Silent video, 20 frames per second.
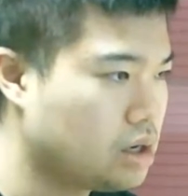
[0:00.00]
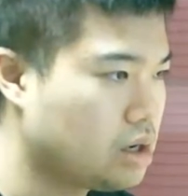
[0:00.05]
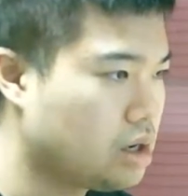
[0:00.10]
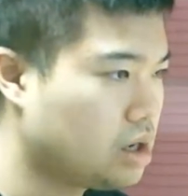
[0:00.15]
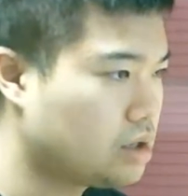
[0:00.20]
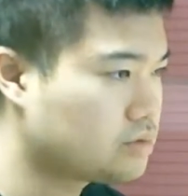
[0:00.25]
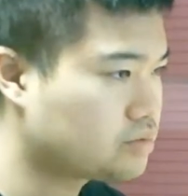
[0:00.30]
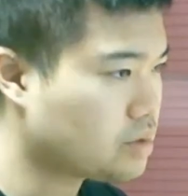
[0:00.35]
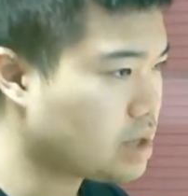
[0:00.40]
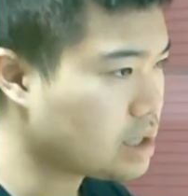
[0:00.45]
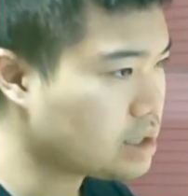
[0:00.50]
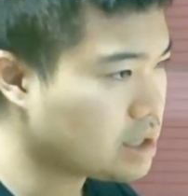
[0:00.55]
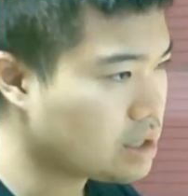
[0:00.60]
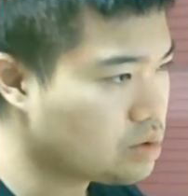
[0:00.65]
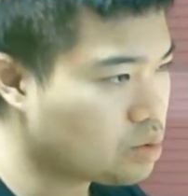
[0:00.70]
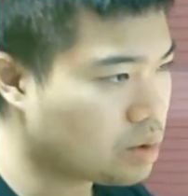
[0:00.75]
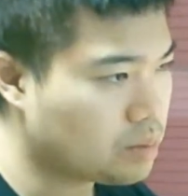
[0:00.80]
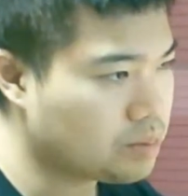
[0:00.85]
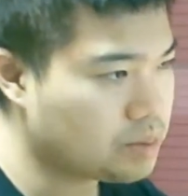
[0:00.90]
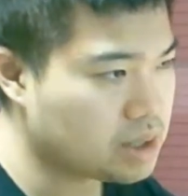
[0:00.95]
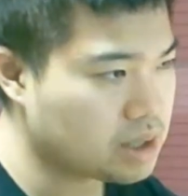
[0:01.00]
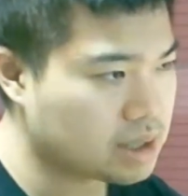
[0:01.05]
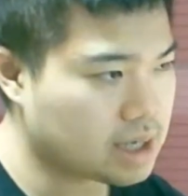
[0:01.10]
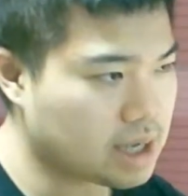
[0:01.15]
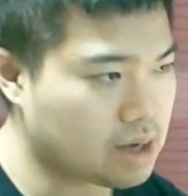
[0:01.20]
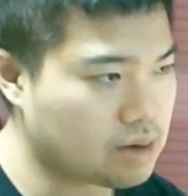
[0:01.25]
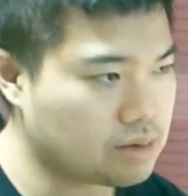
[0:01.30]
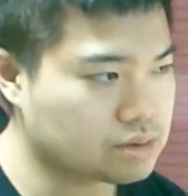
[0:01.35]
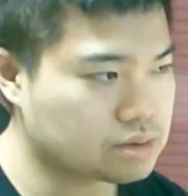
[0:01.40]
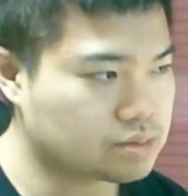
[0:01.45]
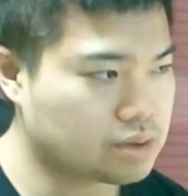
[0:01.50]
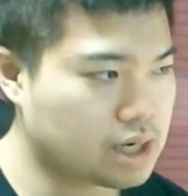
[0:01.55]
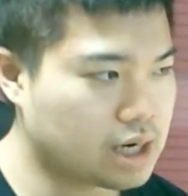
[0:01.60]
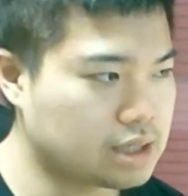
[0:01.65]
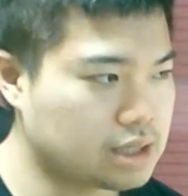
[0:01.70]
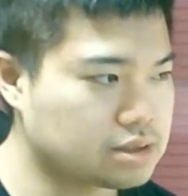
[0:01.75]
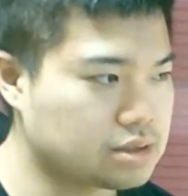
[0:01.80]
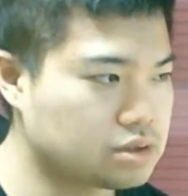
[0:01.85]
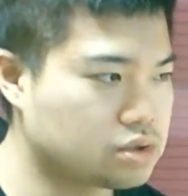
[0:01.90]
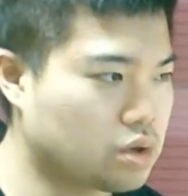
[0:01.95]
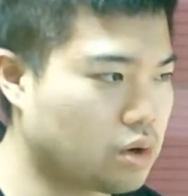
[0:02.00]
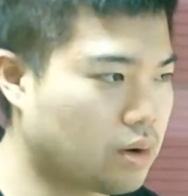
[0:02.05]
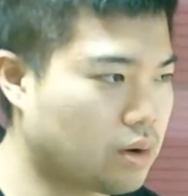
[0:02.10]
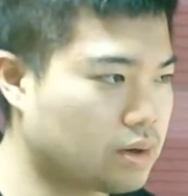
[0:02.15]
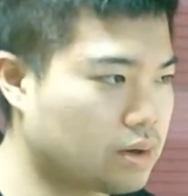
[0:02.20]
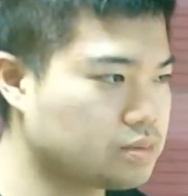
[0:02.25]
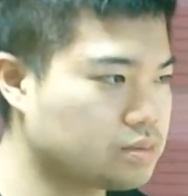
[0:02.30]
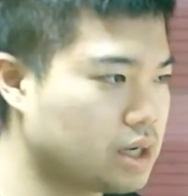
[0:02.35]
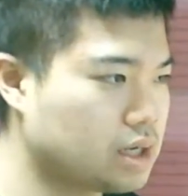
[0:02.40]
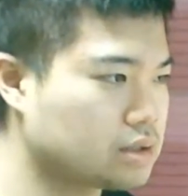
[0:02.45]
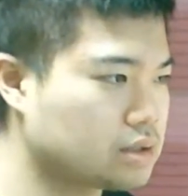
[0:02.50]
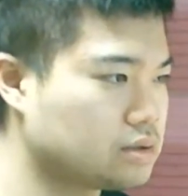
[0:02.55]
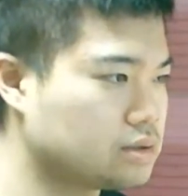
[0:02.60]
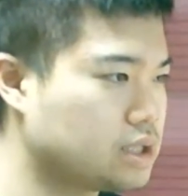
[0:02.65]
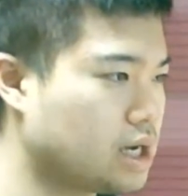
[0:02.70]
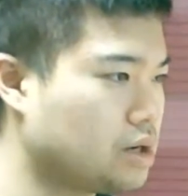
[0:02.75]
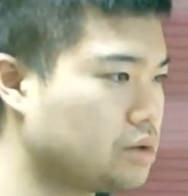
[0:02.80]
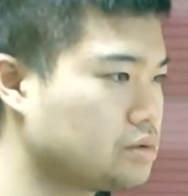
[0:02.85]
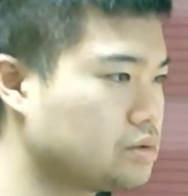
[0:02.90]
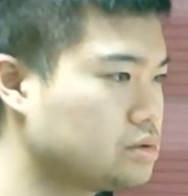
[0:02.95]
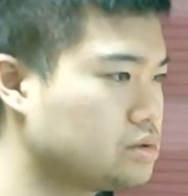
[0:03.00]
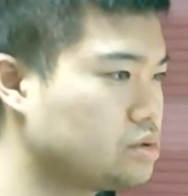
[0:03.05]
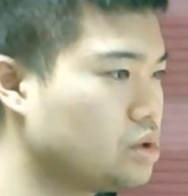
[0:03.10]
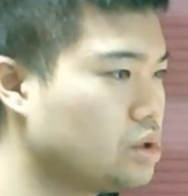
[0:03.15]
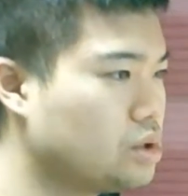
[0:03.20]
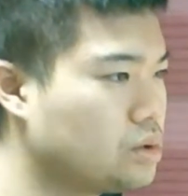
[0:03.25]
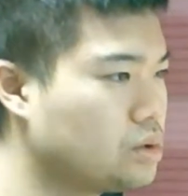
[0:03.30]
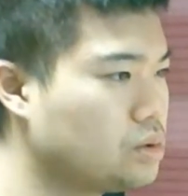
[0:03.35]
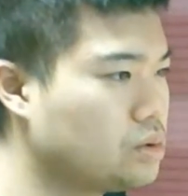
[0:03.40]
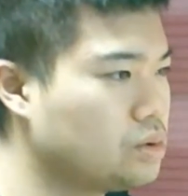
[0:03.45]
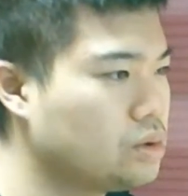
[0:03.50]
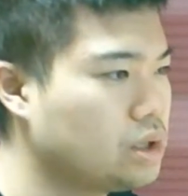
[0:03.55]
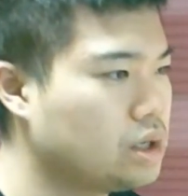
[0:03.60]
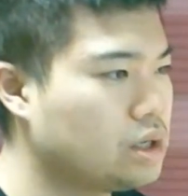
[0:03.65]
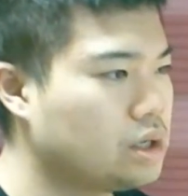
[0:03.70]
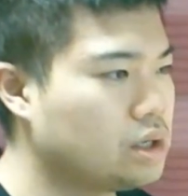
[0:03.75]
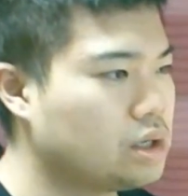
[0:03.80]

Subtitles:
On Friday, European Council President Charles Michael announced, though,